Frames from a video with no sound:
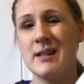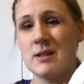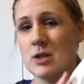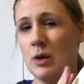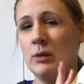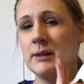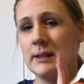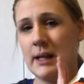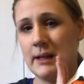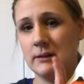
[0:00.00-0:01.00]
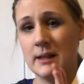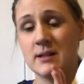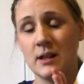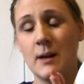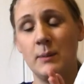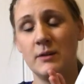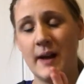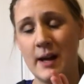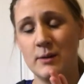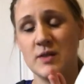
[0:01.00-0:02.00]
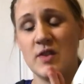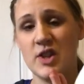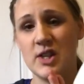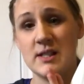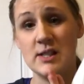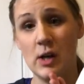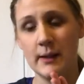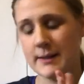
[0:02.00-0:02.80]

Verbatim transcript: It sold in like less than a couple of hours for $30,